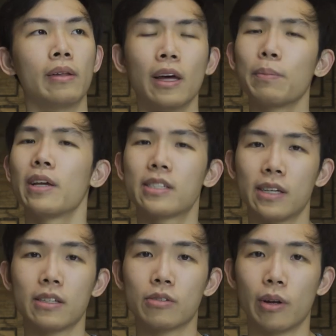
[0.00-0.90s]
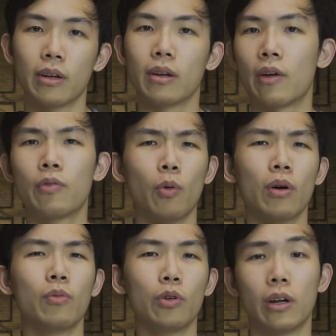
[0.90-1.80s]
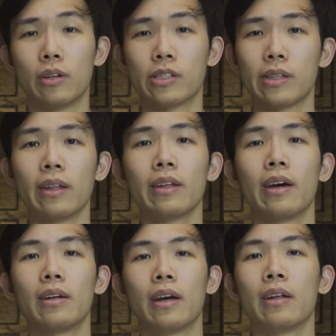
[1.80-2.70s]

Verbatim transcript: That makes sense, right? Everyone would understand that,